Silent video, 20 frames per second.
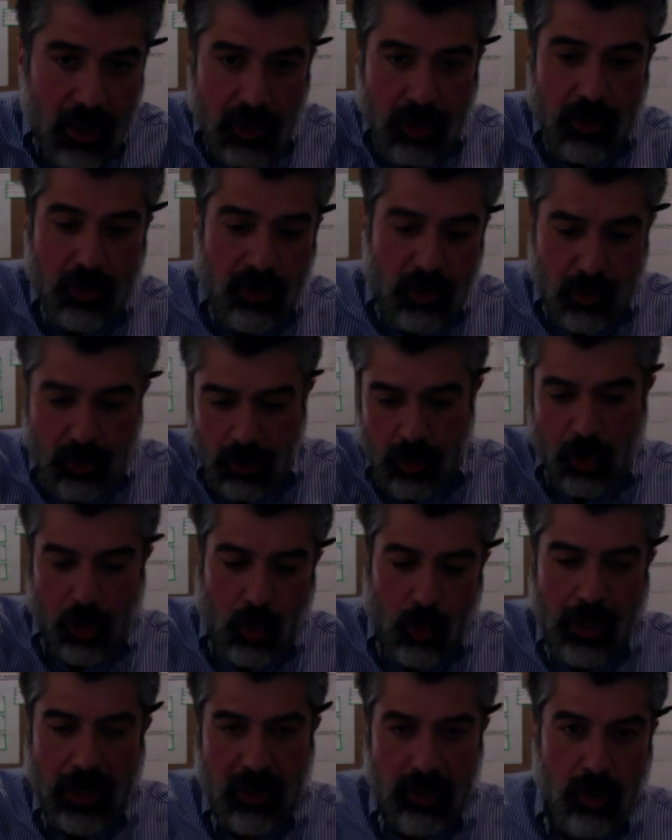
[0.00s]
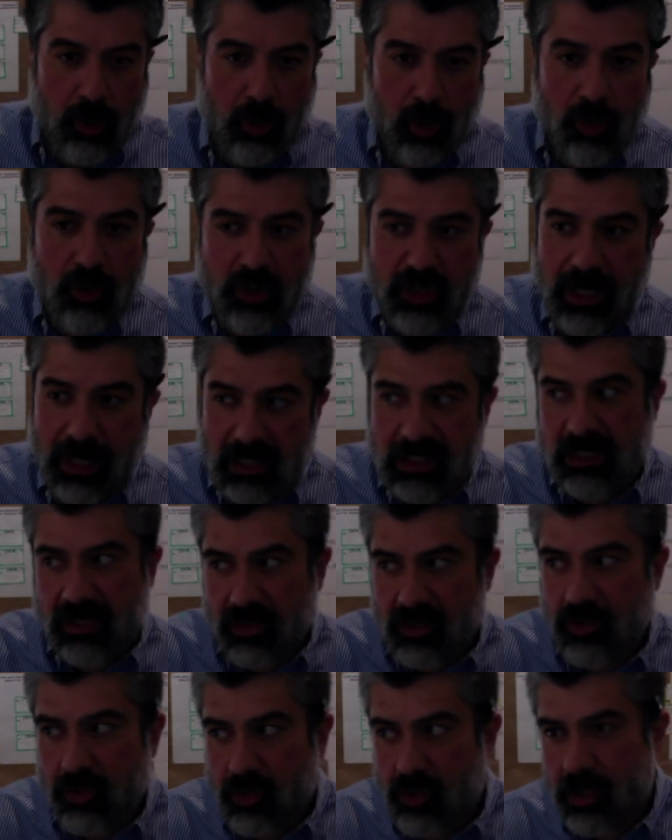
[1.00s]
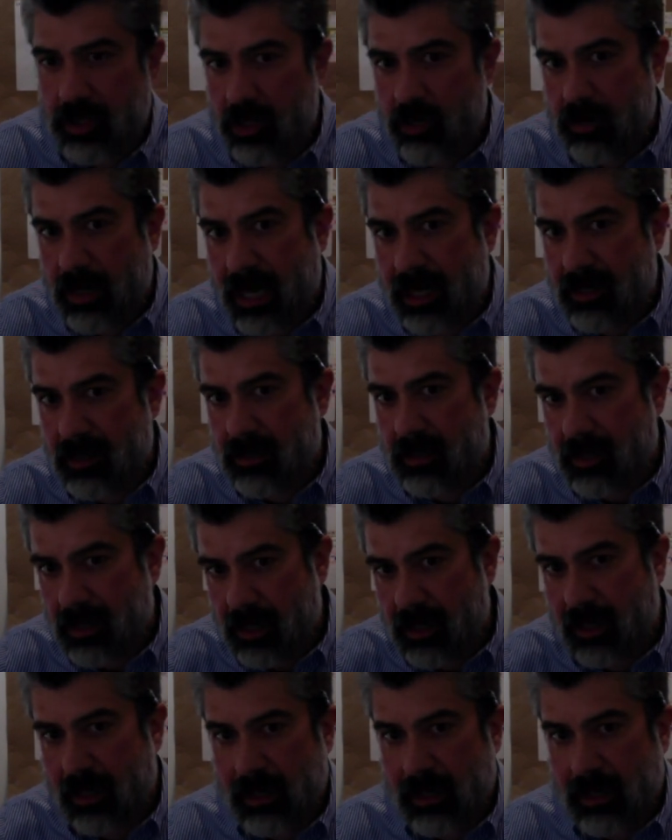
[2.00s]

You do your quick neuro checks because usually you got a, a,